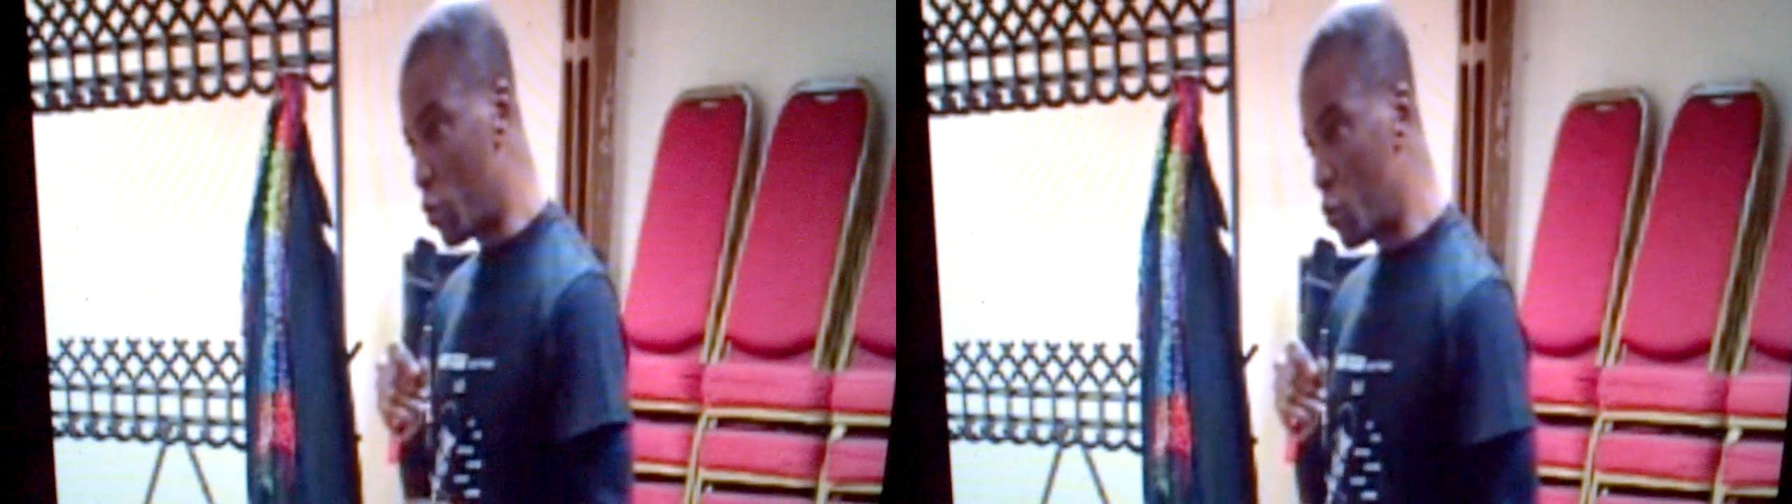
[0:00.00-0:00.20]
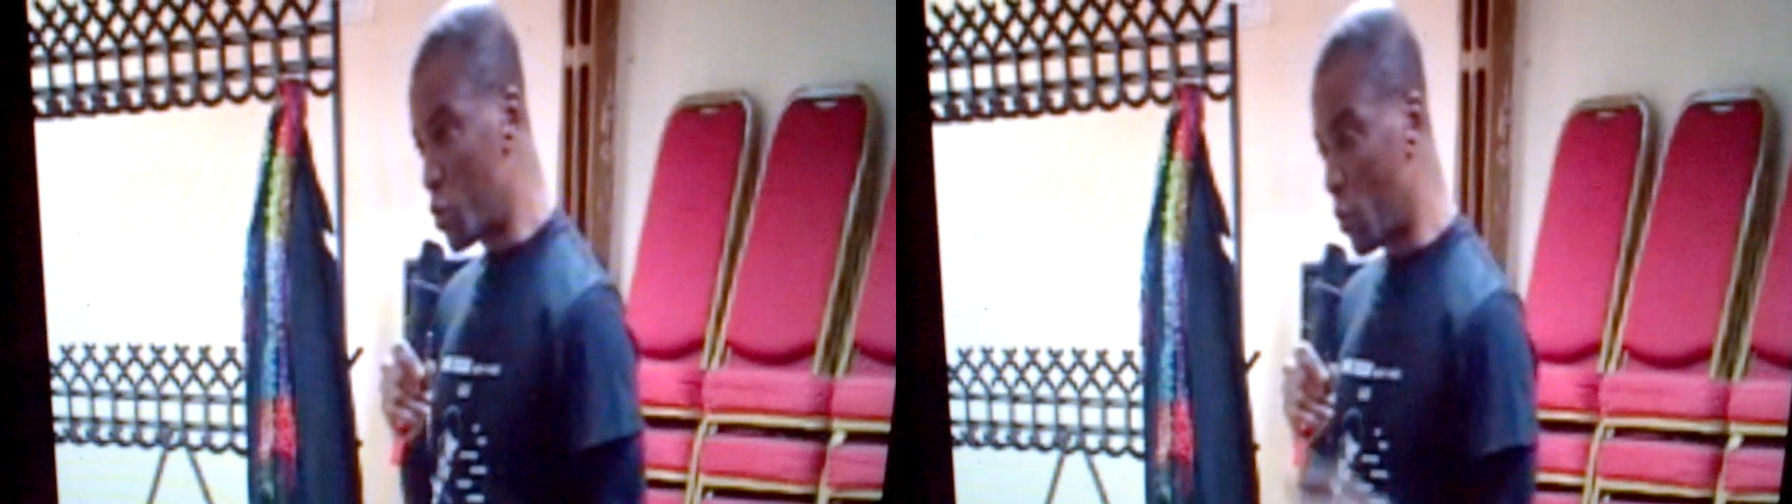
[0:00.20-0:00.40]

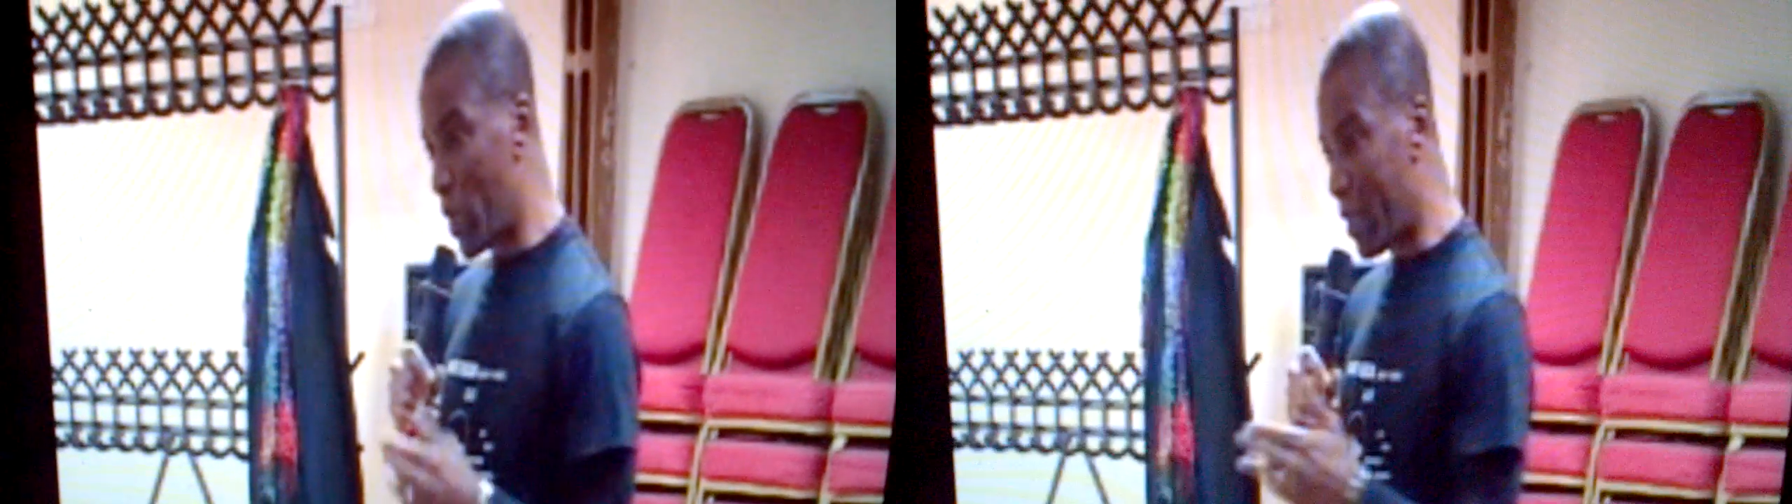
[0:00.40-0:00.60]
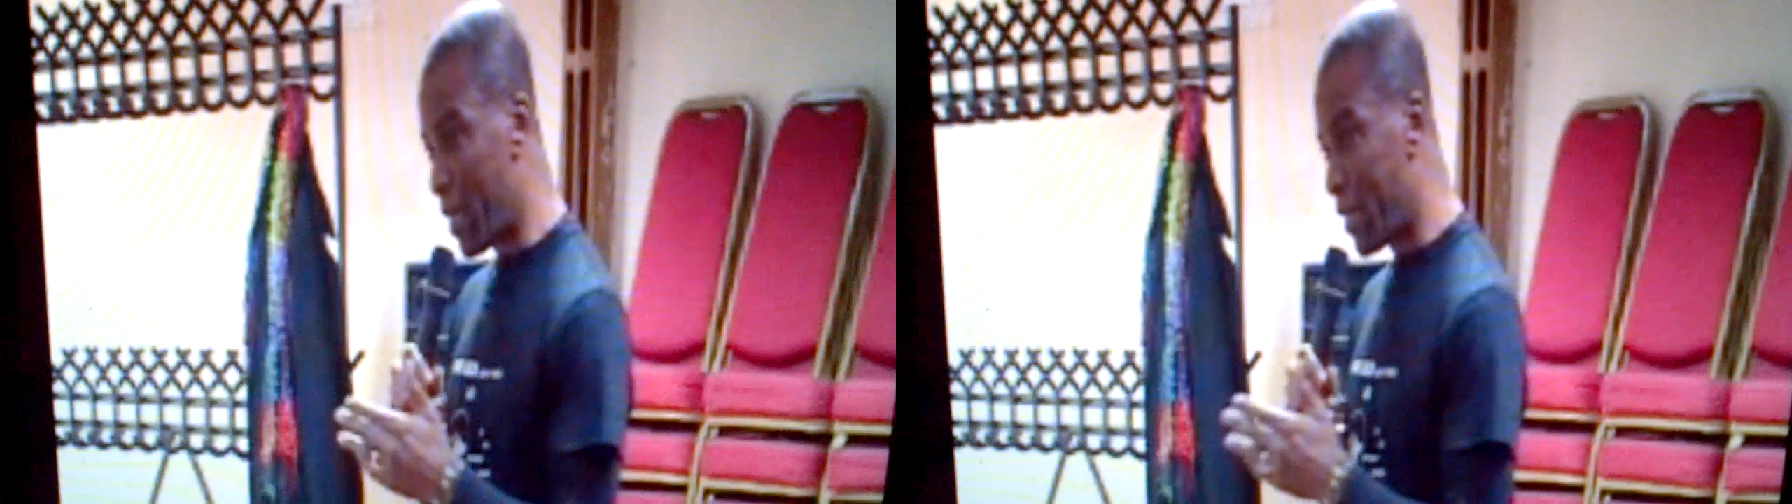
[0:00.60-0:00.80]
rules
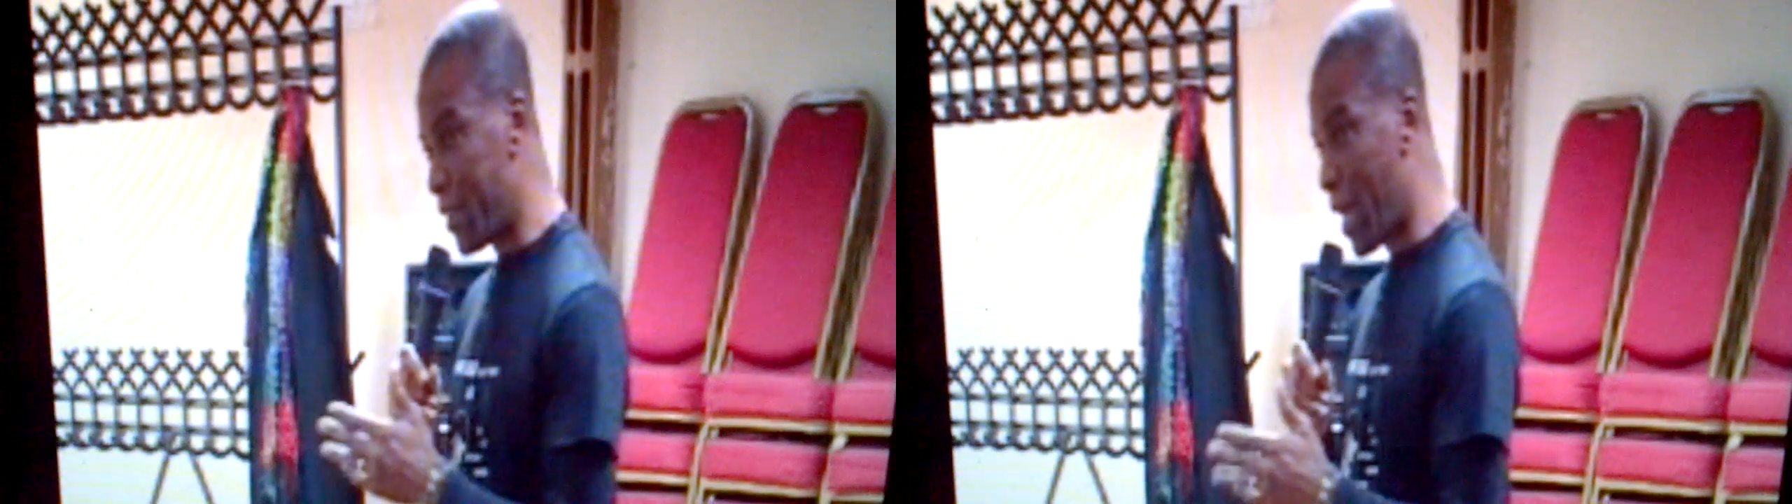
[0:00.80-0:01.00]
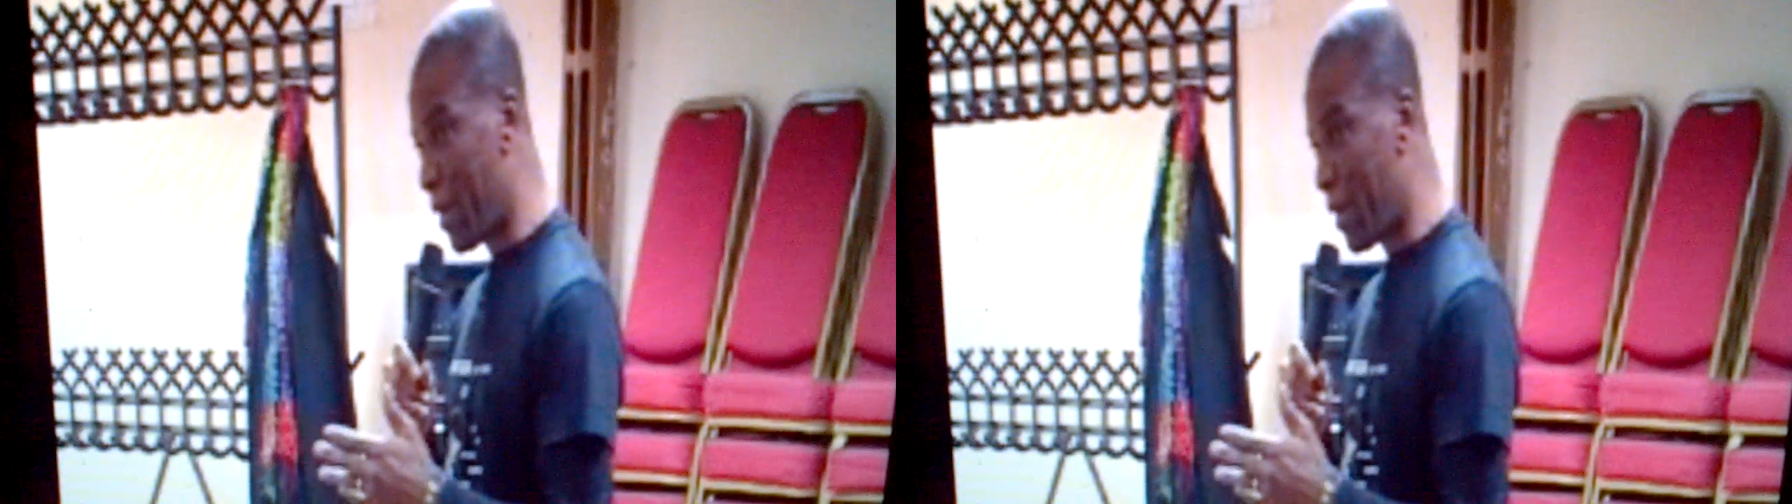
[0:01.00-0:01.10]
that we had about the